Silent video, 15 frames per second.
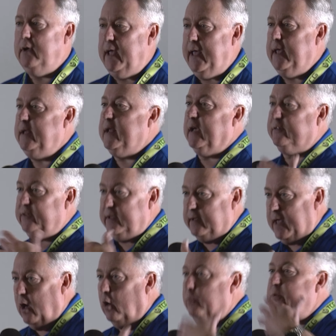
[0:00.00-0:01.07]
and actually
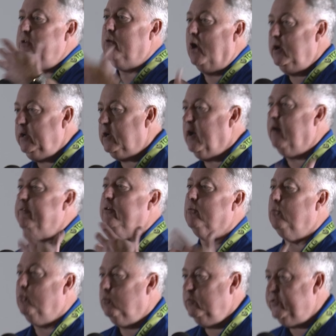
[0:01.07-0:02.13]
help you uncover
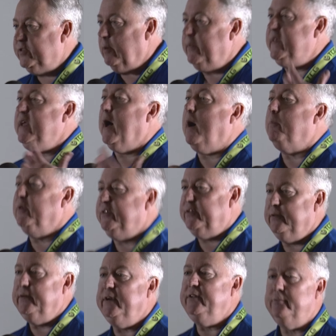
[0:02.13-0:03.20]
some of the
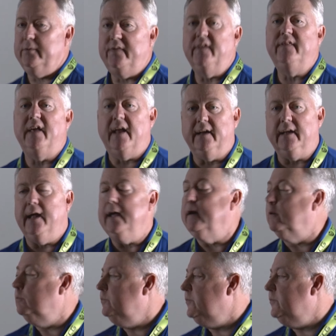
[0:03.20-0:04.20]
opportunities within that account.